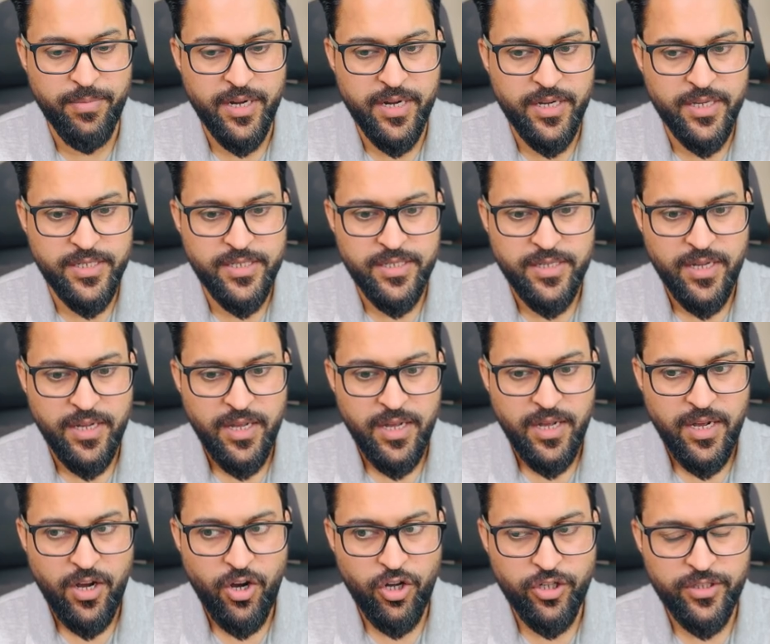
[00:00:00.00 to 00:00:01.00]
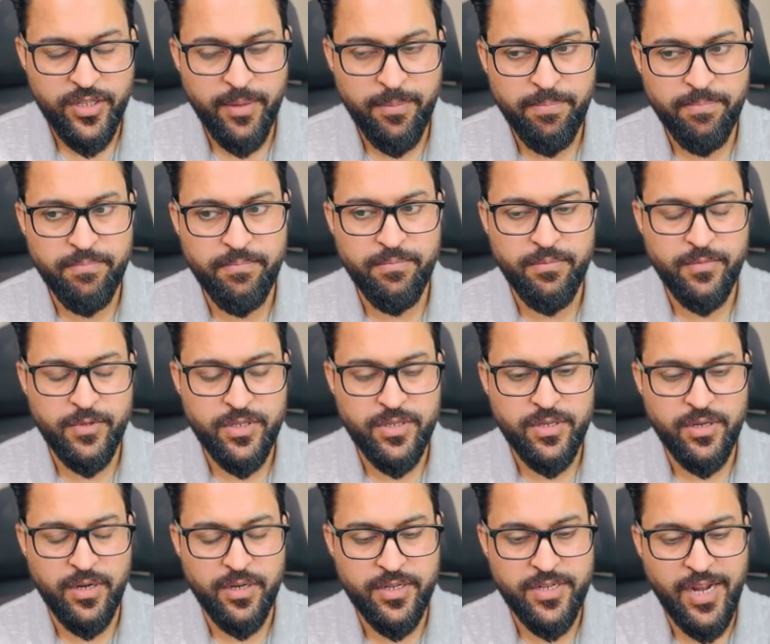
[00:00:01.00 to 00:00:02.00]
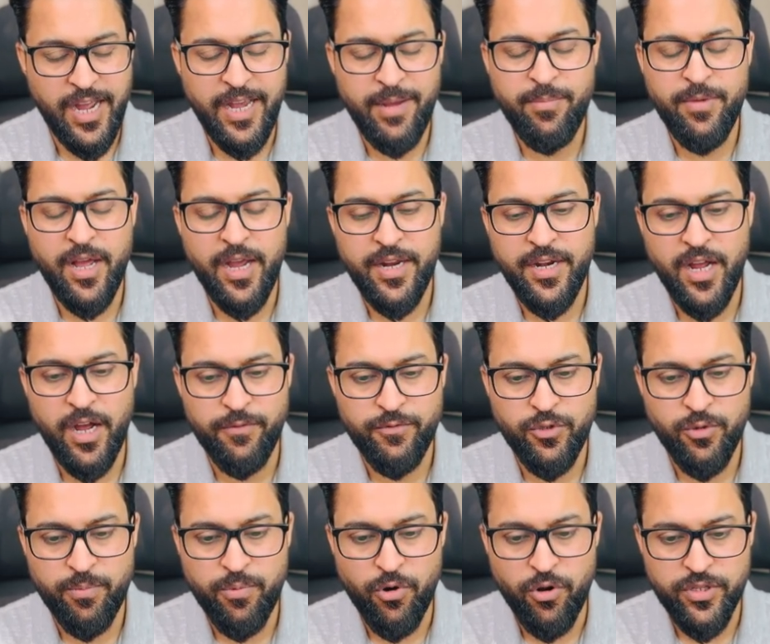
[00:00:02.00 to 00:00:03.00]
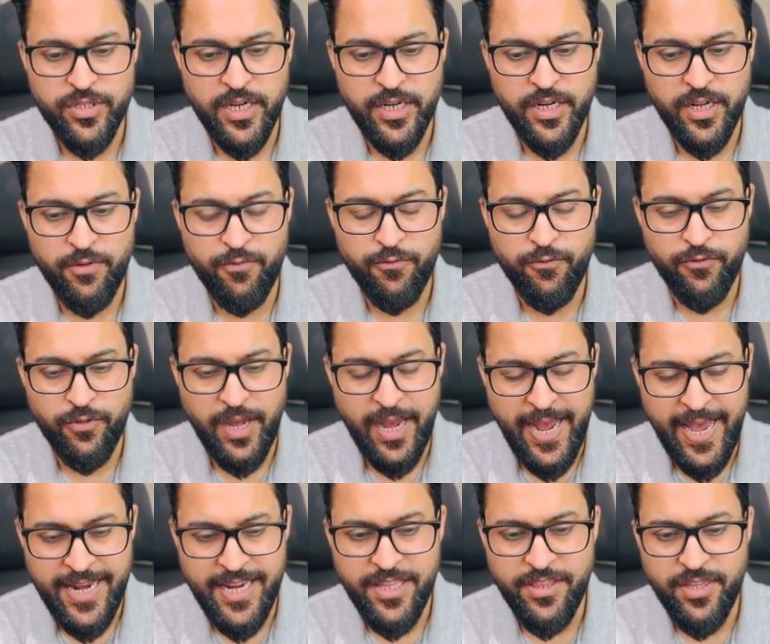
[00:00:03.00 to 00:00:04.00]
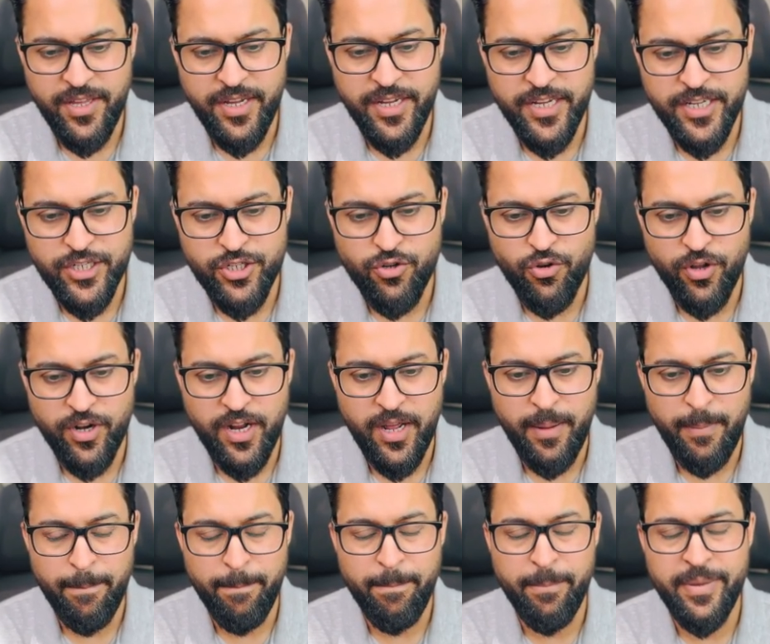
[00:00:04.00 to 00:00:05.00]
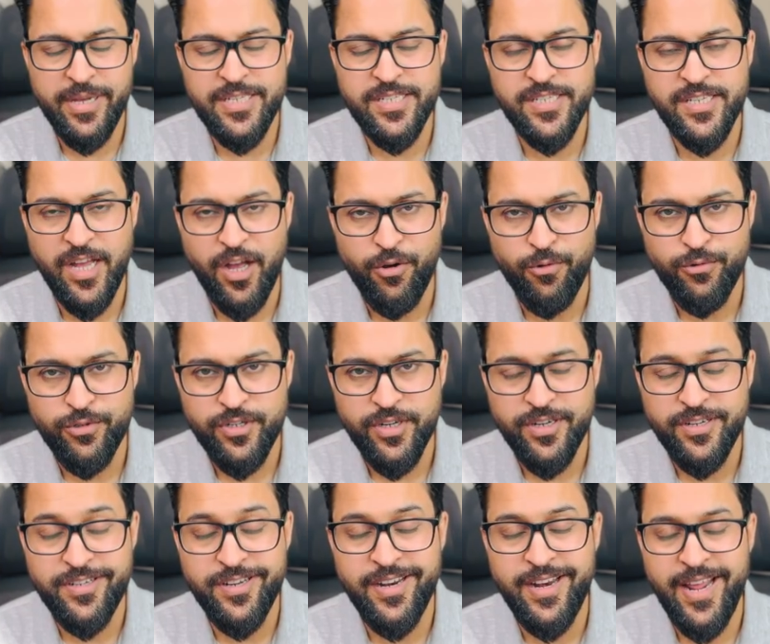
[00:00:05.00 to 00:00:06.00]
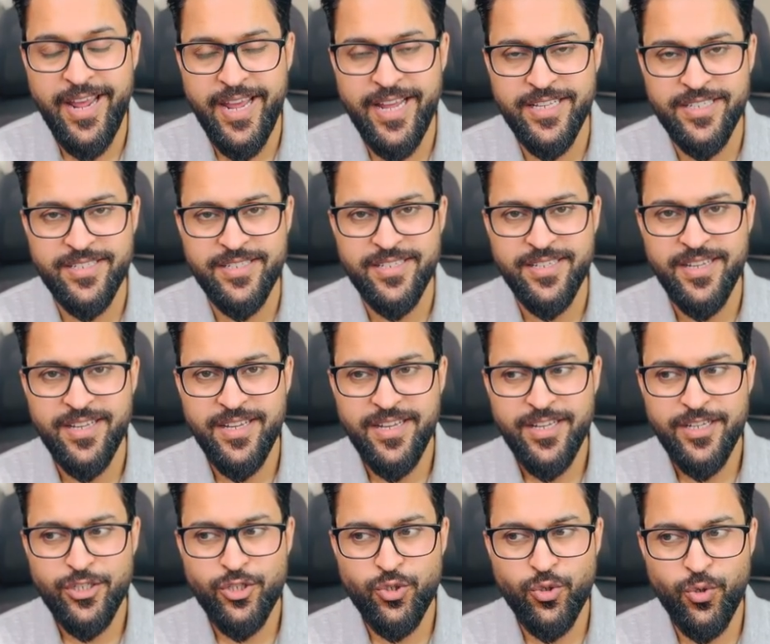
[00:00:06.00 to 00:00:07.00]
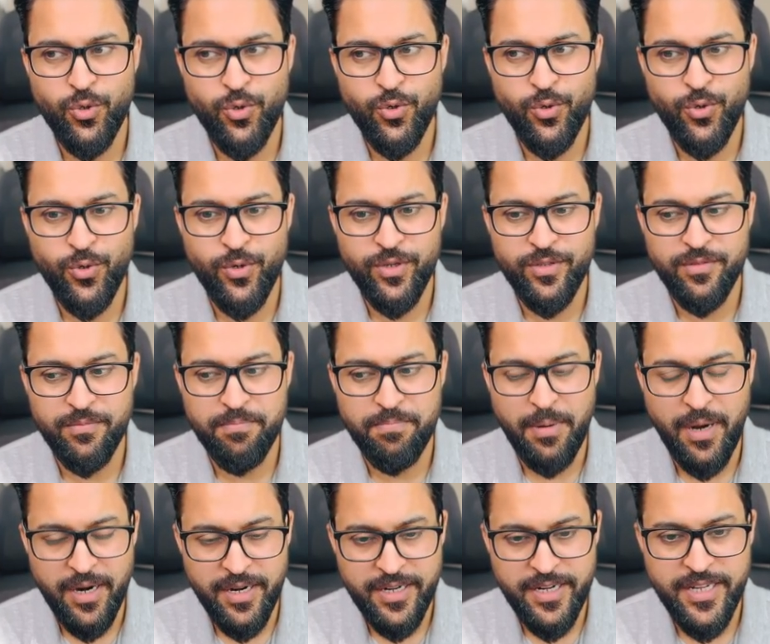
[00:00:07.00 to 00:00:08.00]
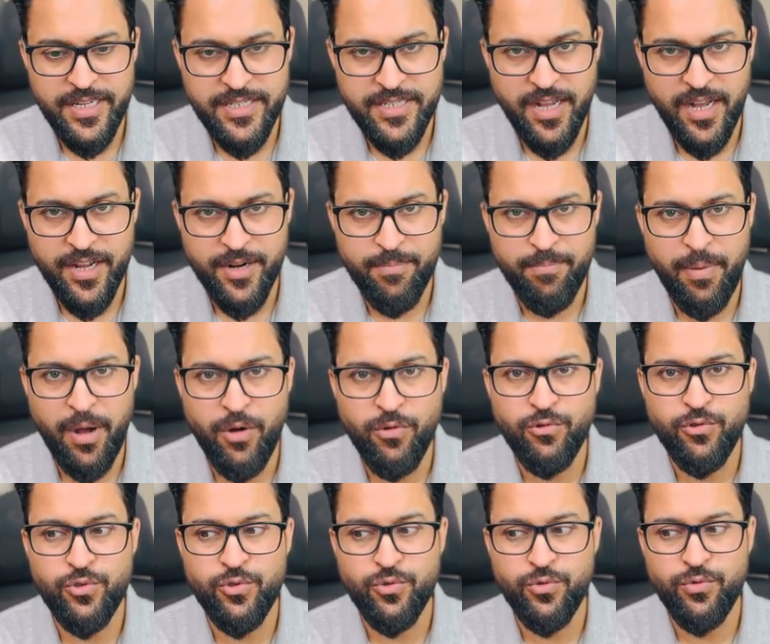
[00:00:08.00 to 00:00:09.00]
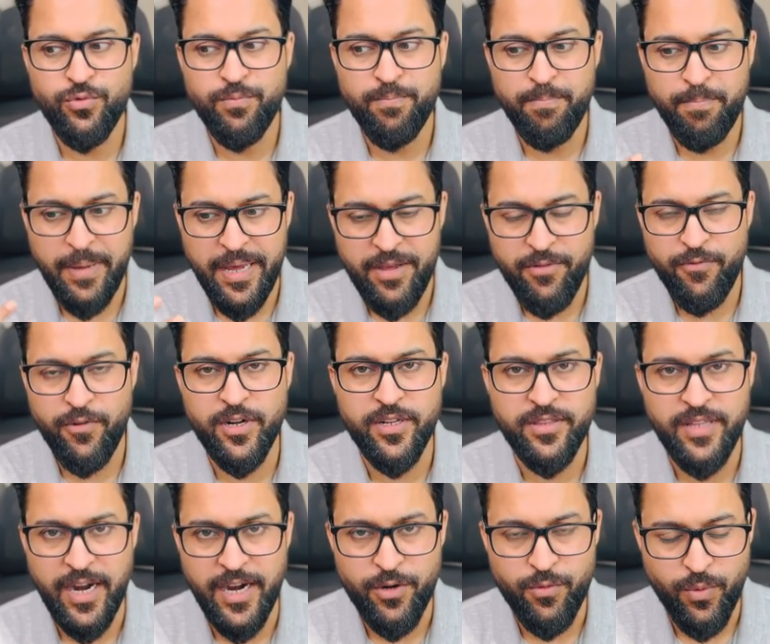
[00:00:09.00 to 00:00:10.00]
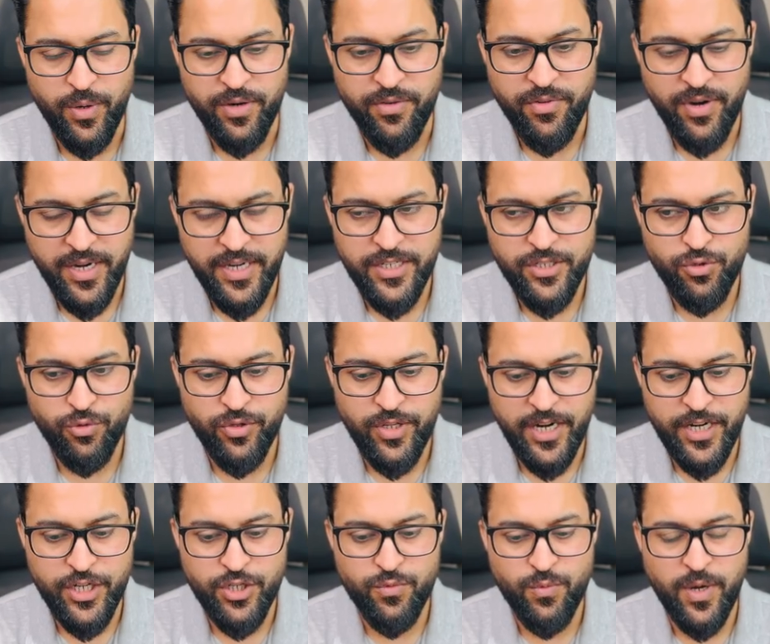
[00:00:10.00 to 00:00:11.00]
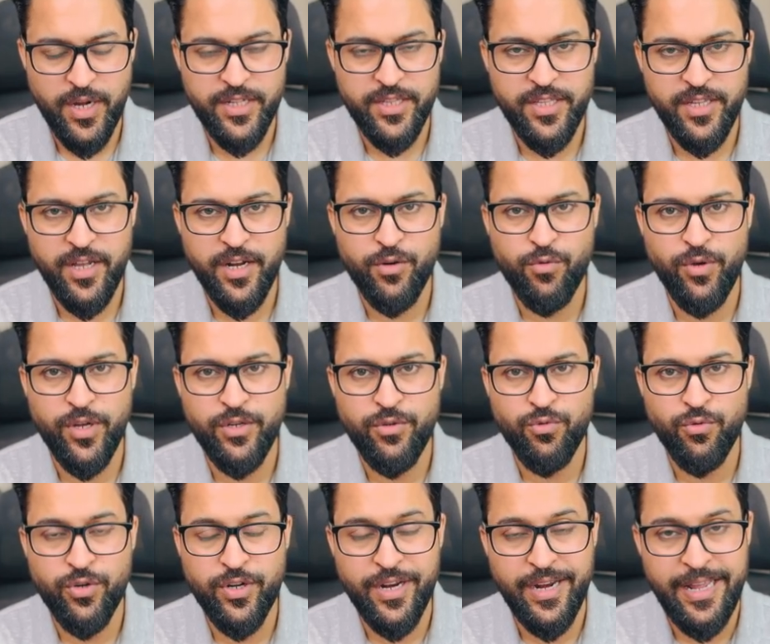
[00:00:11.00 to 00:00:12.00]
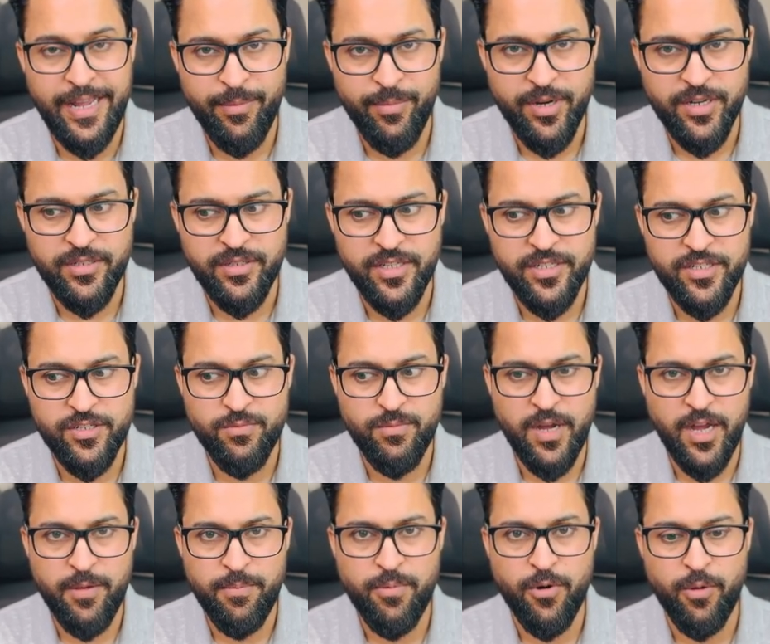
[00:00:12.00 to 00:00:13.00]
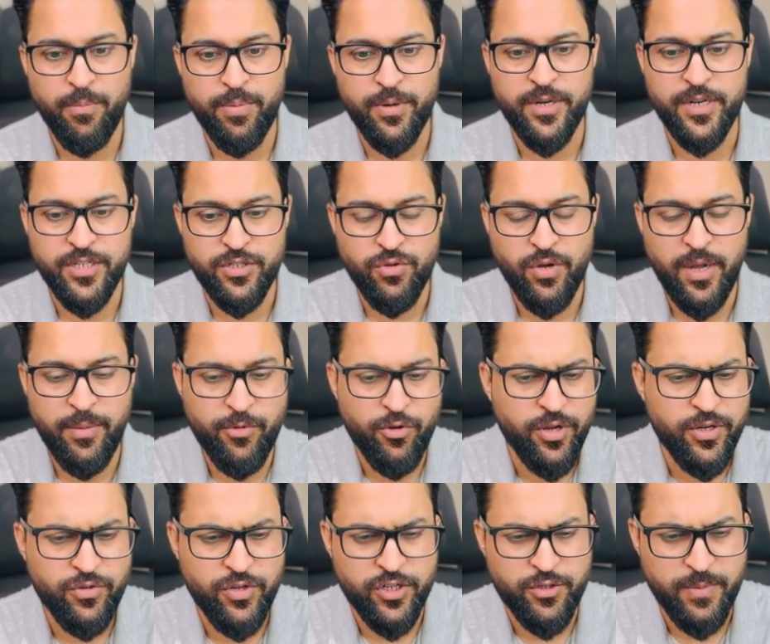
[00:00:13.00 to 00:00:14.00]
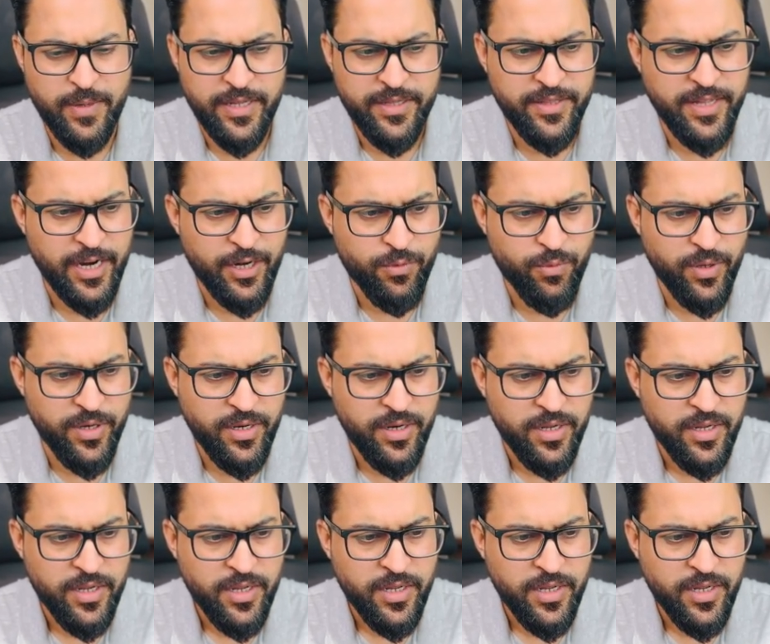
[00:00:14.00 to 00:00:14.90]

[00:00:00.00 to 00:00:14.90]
Because on the timeline of your project, if anything is gonna miss out, delays, so parties are bound to pay for that one, right? So that is why they are going to claim it. This is my property, so I'm going to explain that one.